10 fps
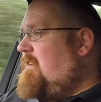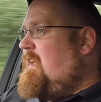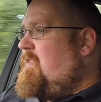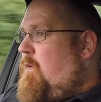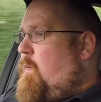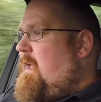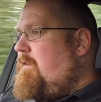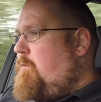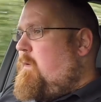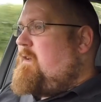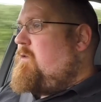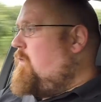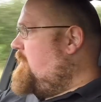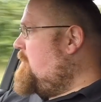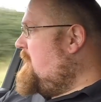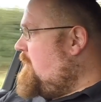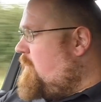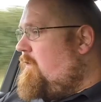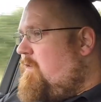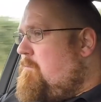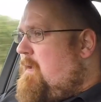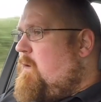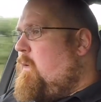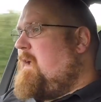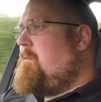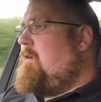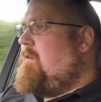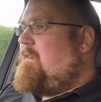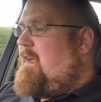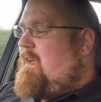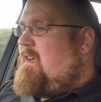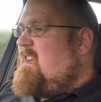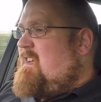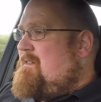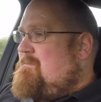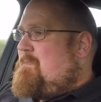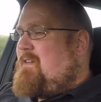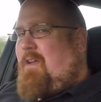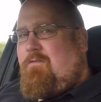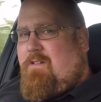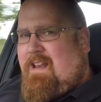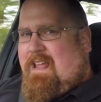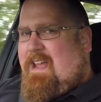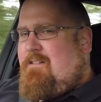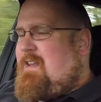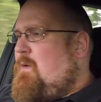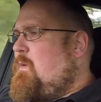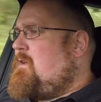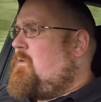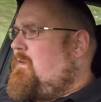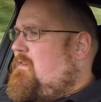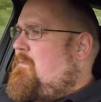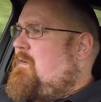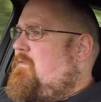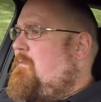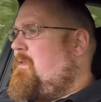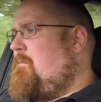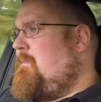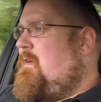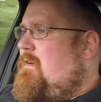in the way of wind noise. I mean, I've got some big wing mirrors here, but I don't really hear any wind noise coming from them.